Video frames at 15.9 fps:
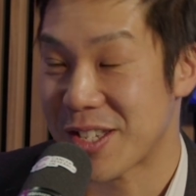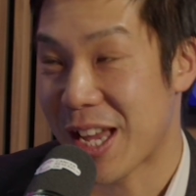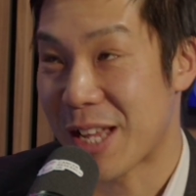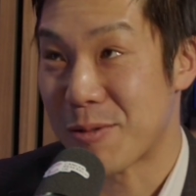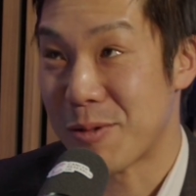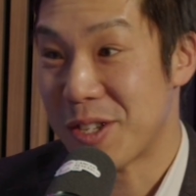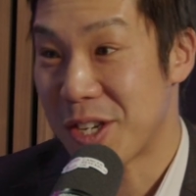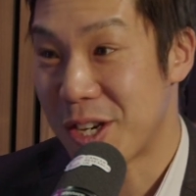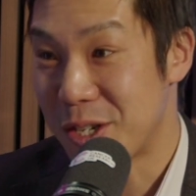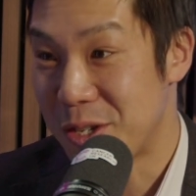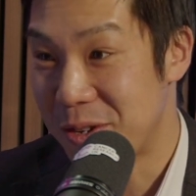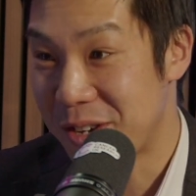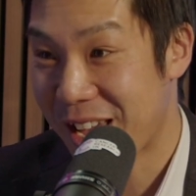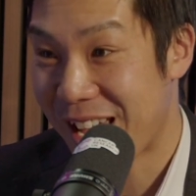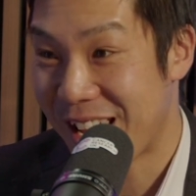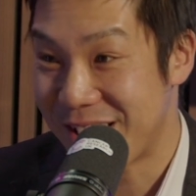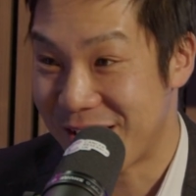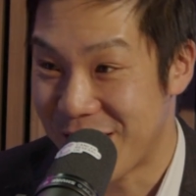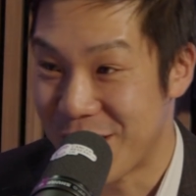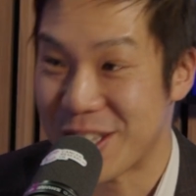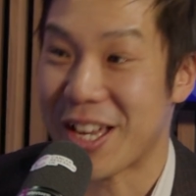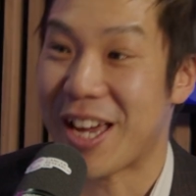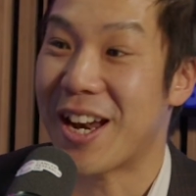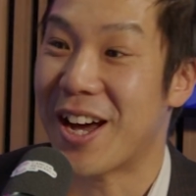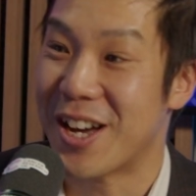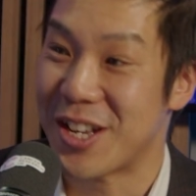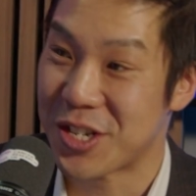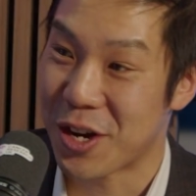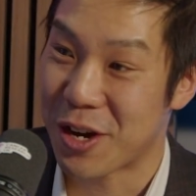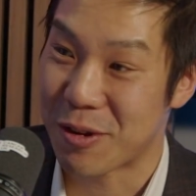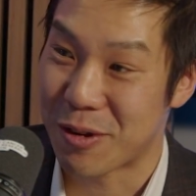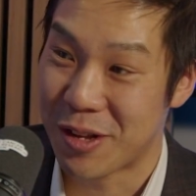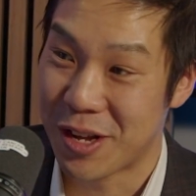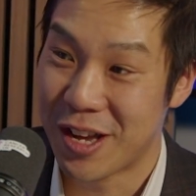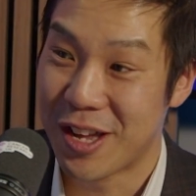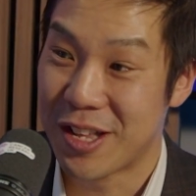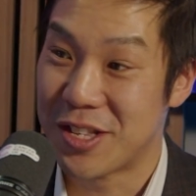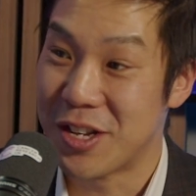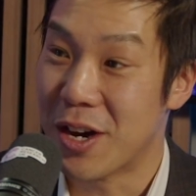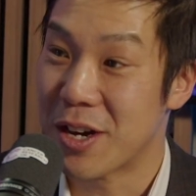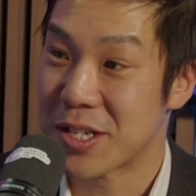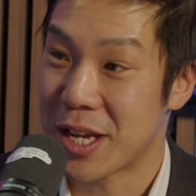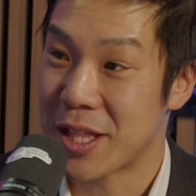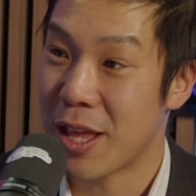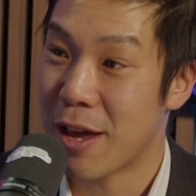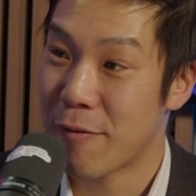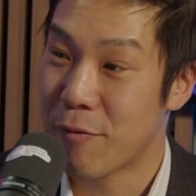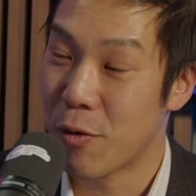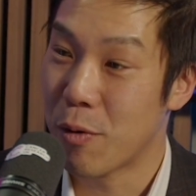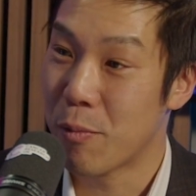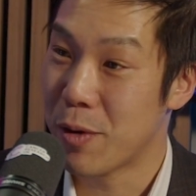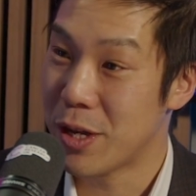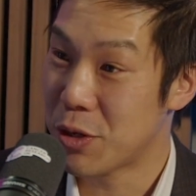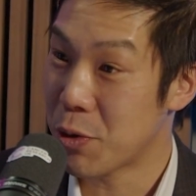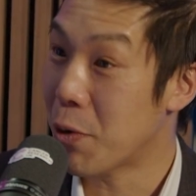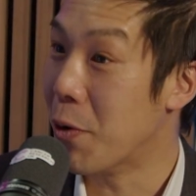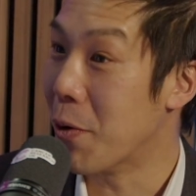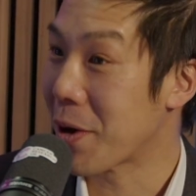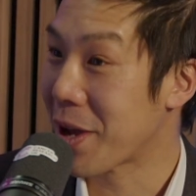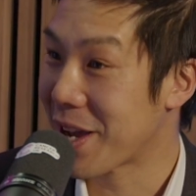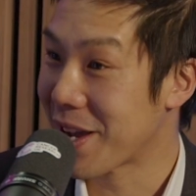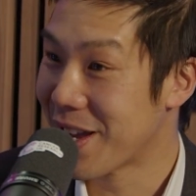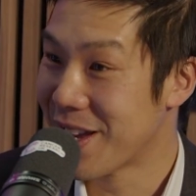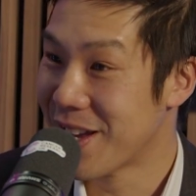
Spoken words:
Cancer Research UK does, NIHR does, and therefore we talk.